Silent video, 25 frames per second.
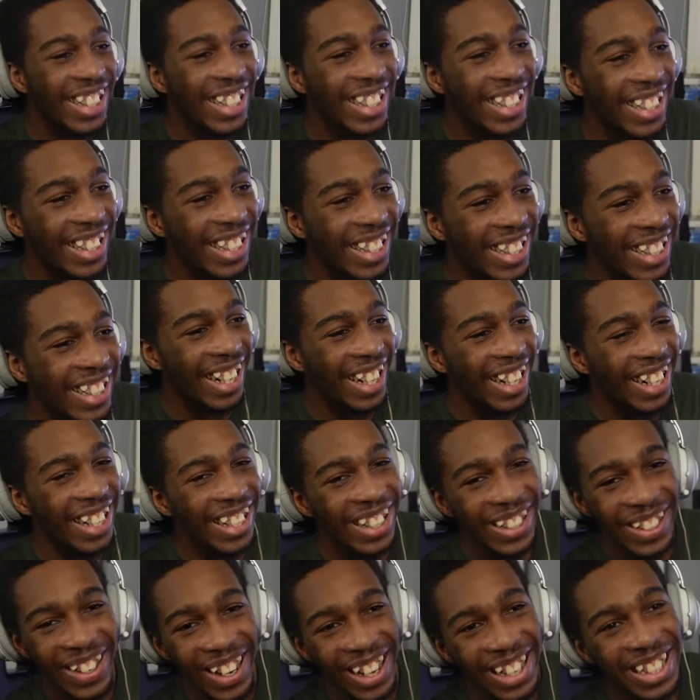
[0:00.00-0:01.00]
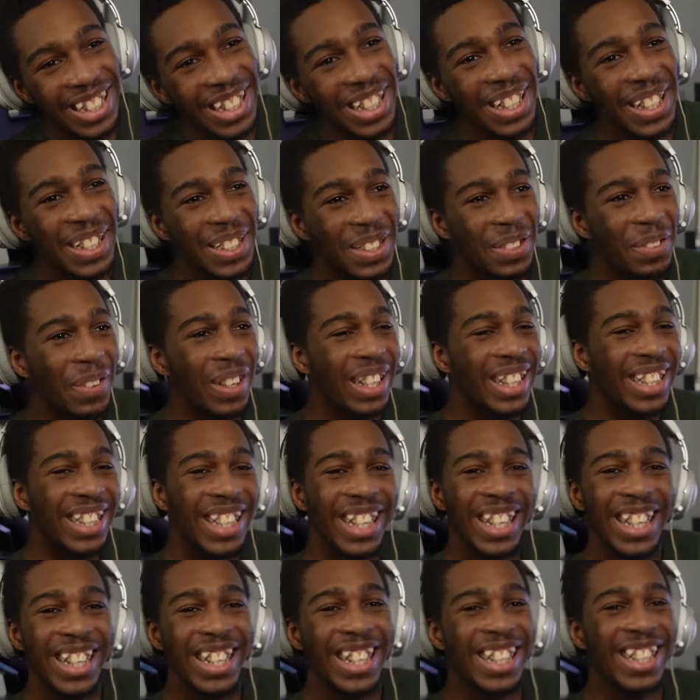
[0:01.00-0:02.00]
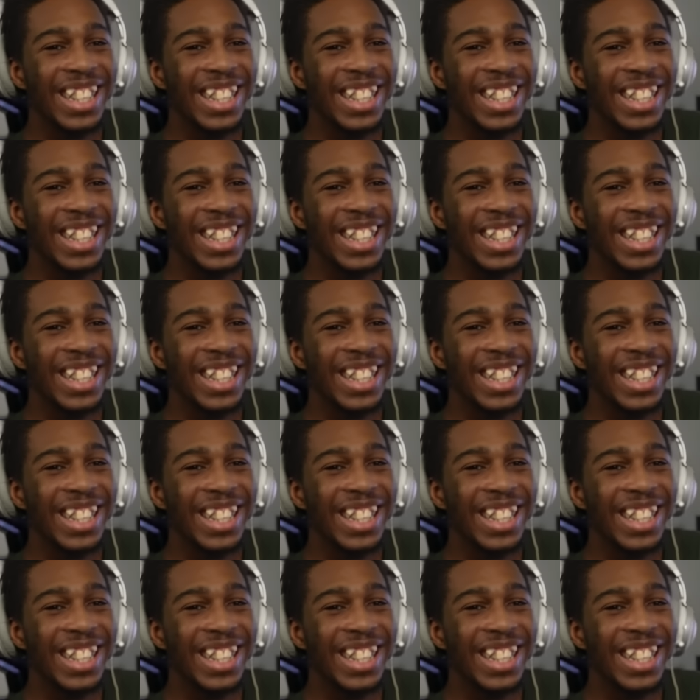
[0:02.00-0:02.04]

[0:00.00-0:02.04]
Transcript: Huh? I don't know. I didn't expect it.